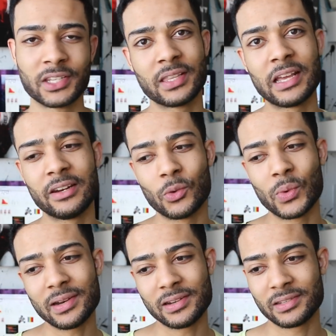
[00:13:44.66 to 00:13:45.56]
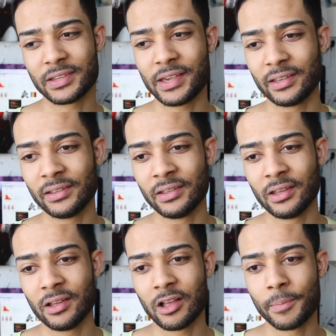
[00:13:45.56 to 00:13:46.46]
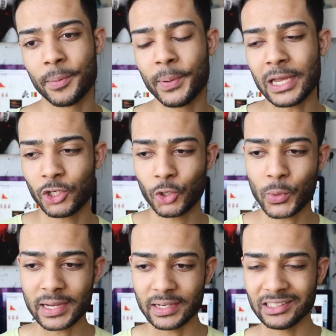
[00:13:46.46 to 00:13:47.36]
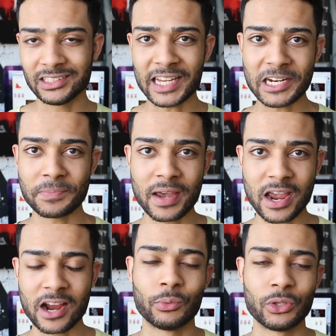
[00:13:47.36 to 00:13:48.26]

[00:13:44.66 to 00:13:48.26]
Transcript: to then witnessing a perpetuating nightmare